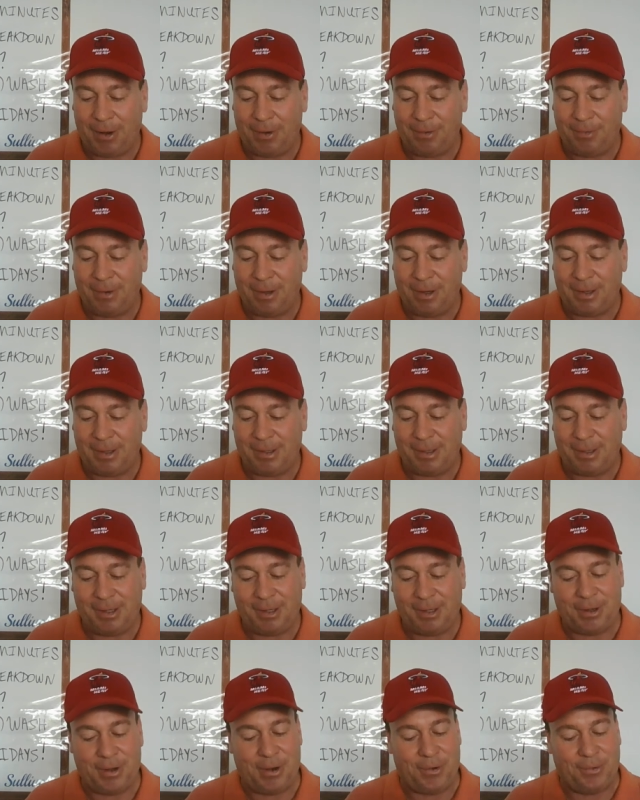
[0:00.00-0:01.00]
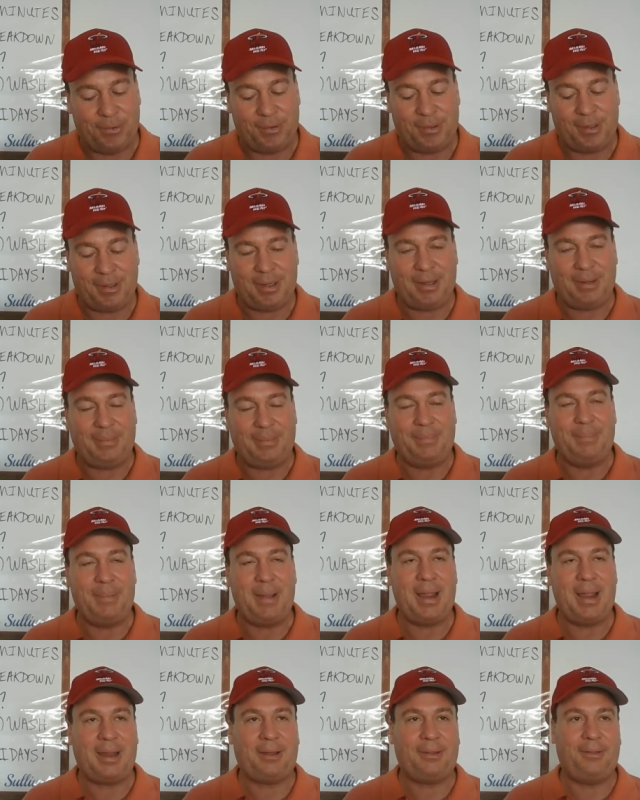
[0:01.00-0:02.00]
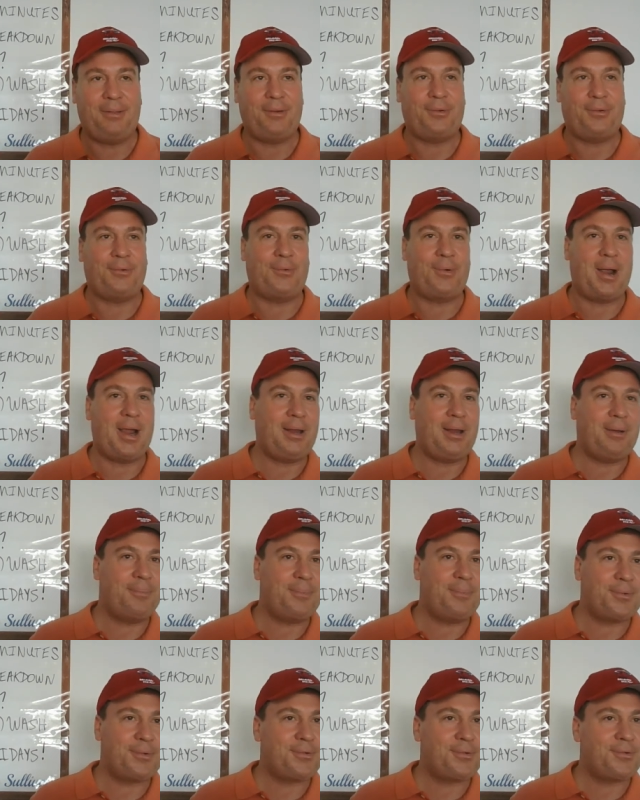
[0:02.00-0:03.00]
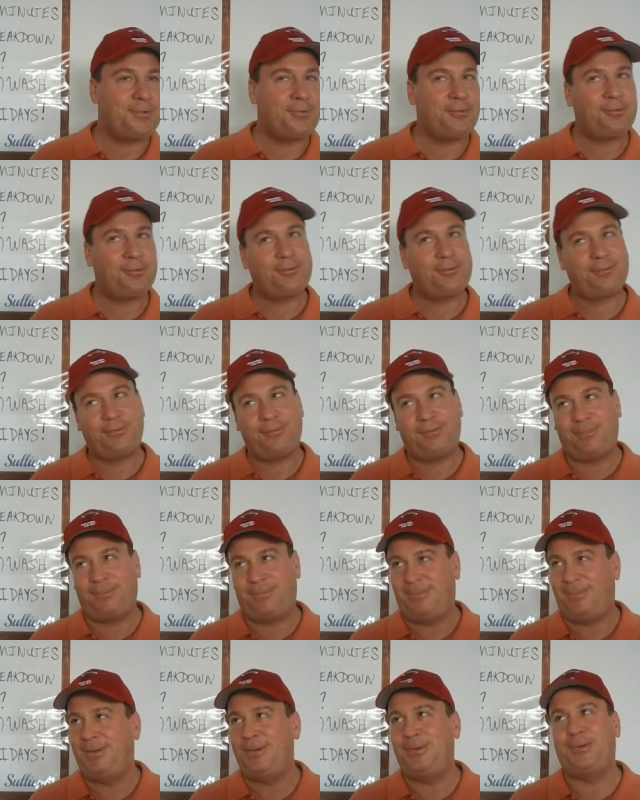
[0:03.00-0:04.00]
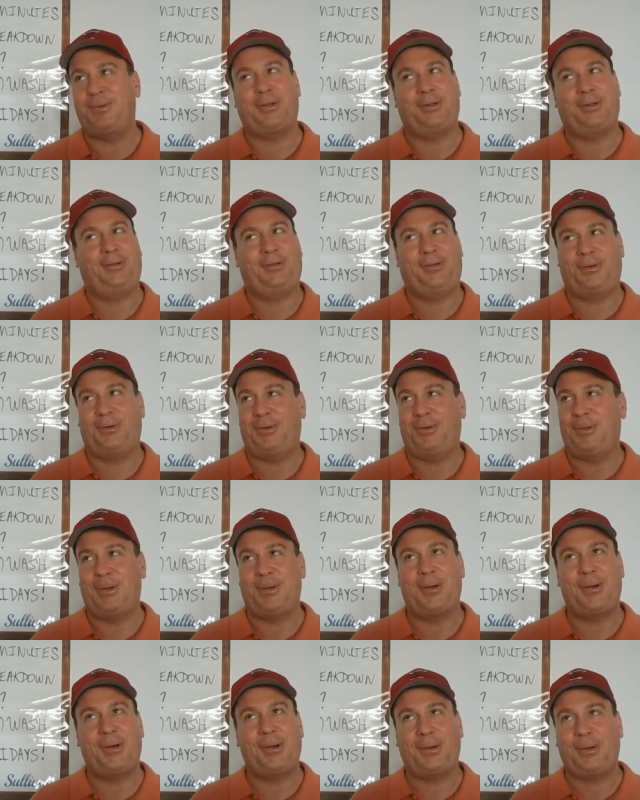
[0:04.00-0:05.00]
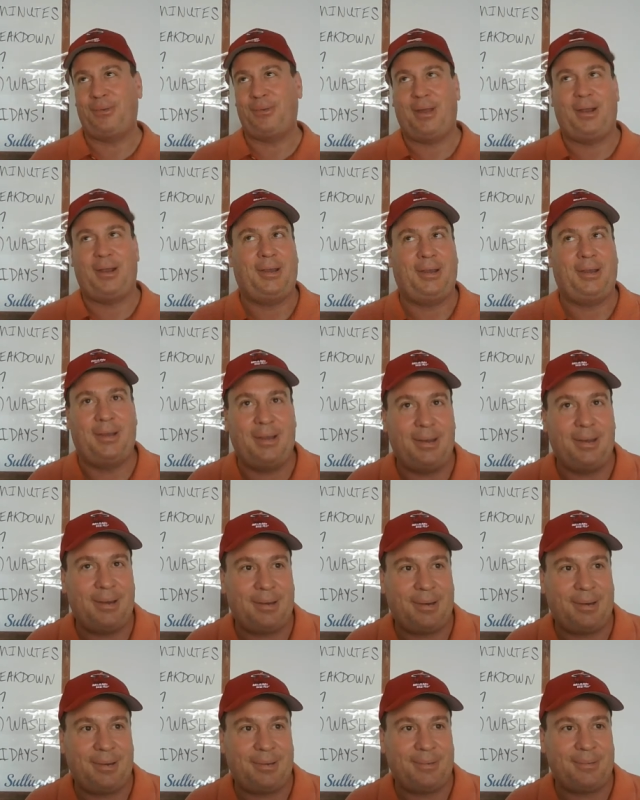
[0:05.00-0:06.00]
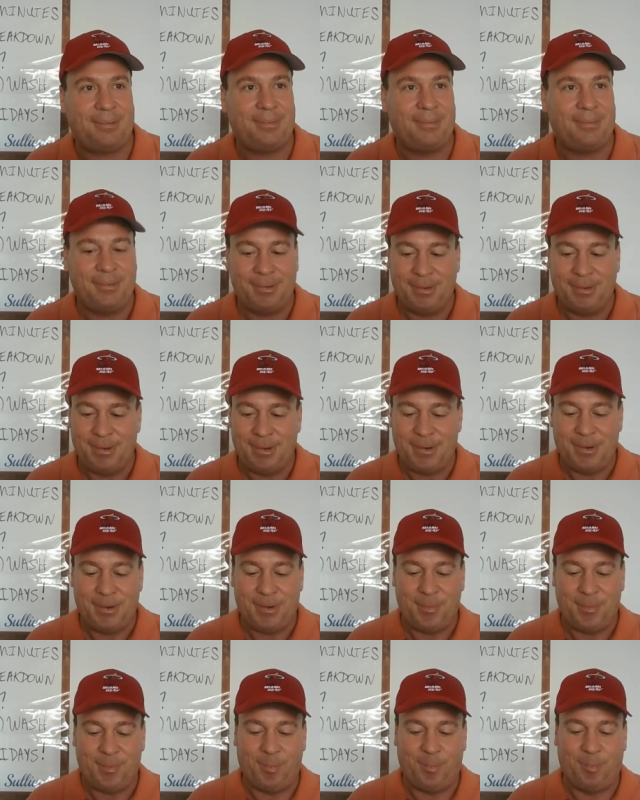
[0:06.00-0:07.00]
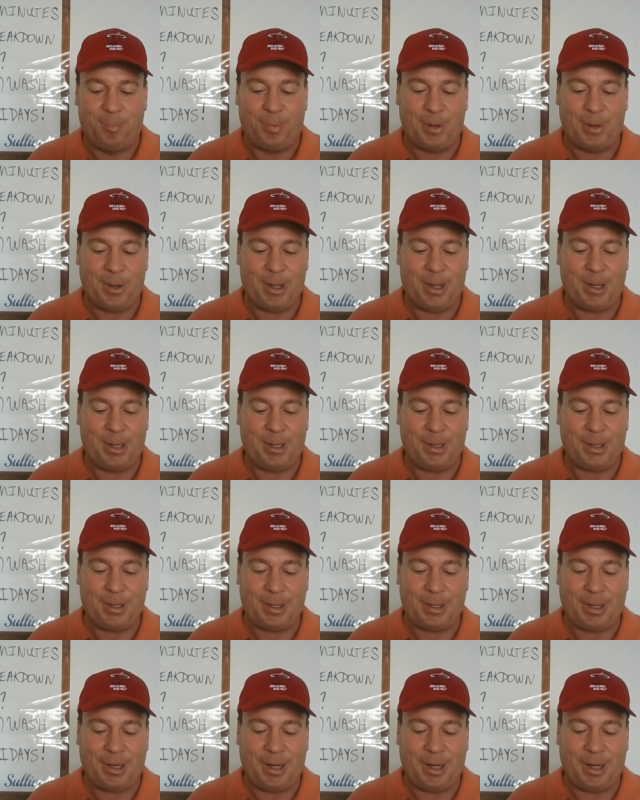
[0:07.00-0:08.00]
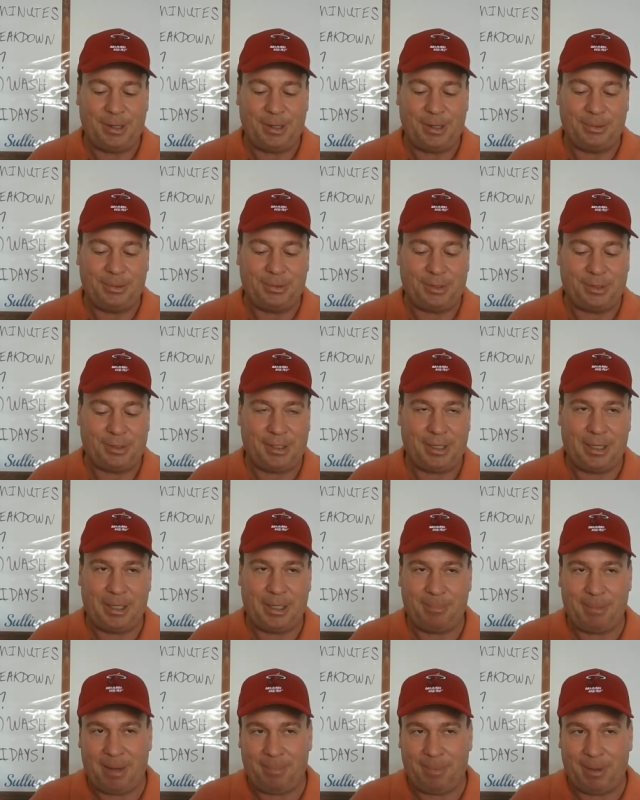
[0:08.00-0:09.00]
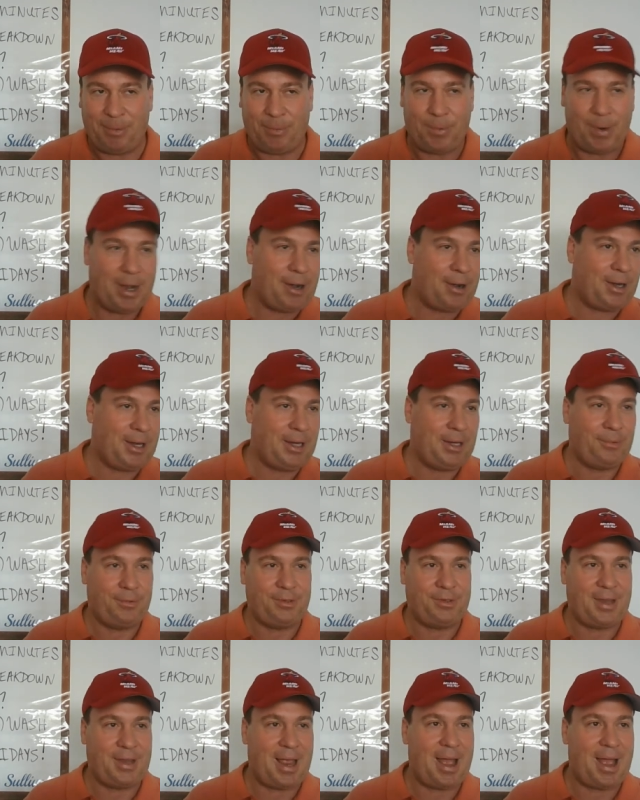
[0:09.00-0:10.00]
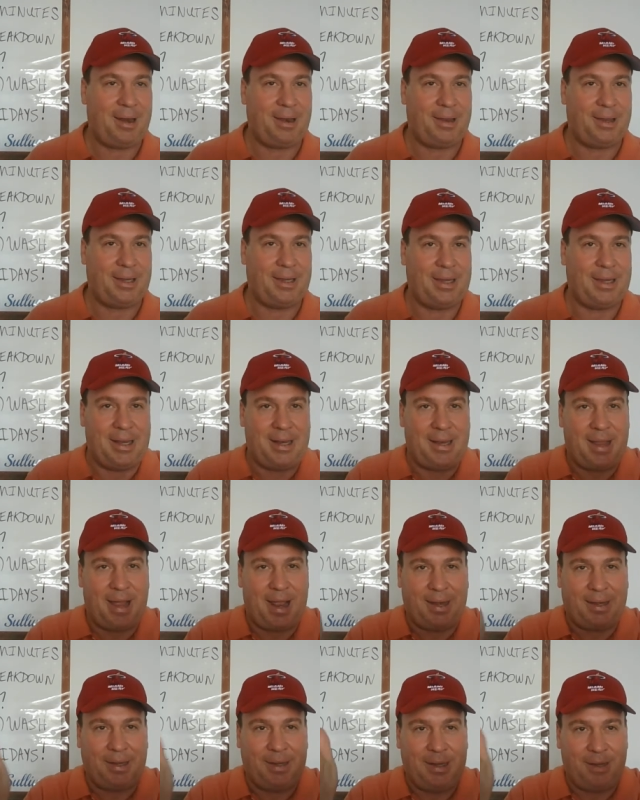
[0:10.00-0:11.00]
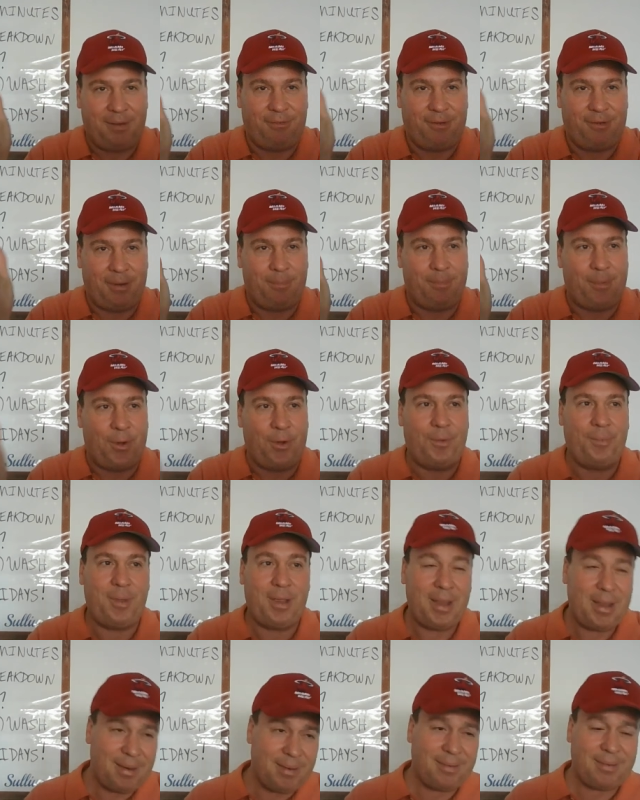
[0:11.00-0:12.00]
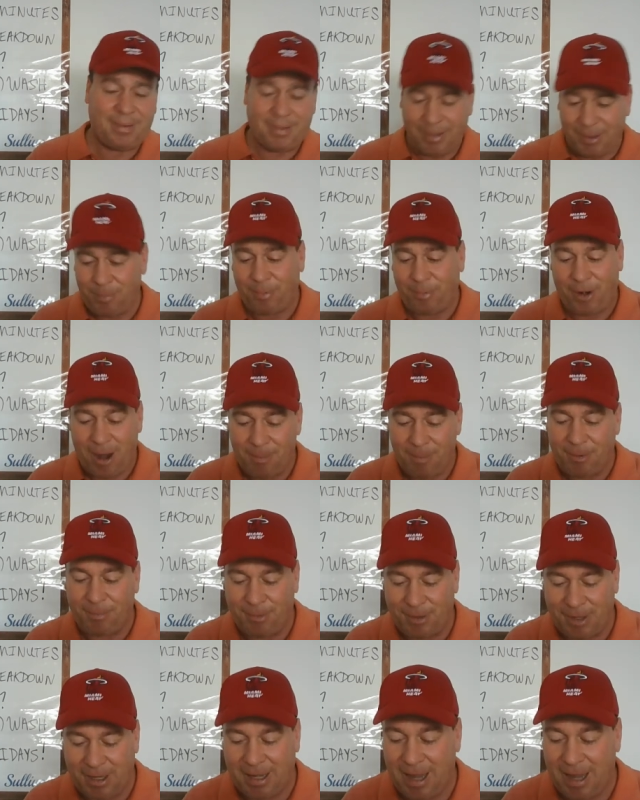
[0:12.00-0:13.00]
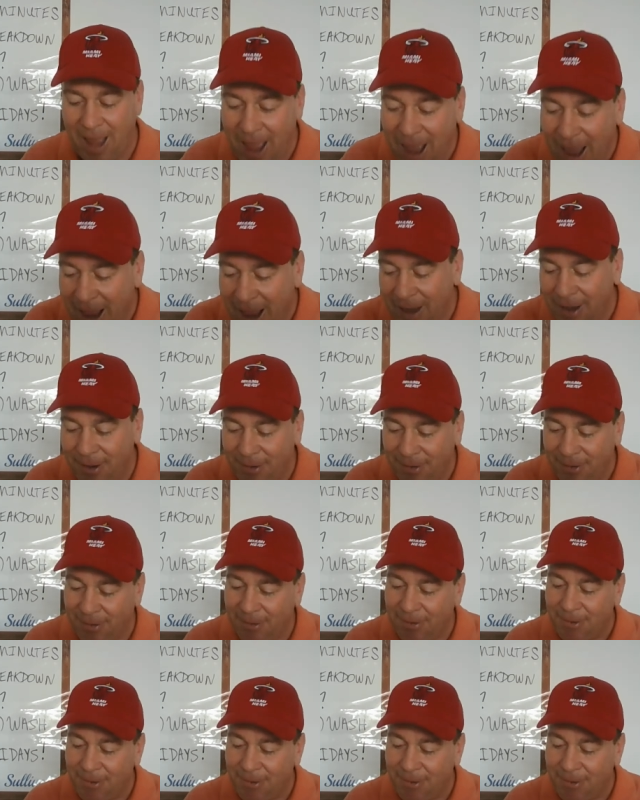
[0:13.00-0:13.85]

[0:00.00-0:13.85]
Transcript: did he make the right move? You can certainly argue that he didn't. But can you see maybe where he was at in that given moment? He probably can.